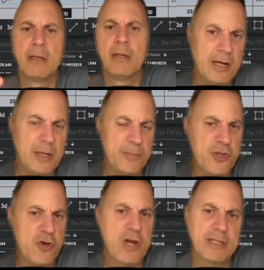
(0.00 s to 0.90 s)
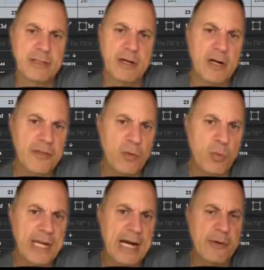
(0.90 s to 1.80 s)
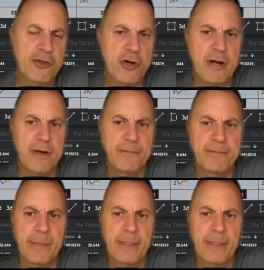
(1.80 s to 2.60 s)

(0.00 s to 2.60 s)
in an uptrend on the 1-hour chart.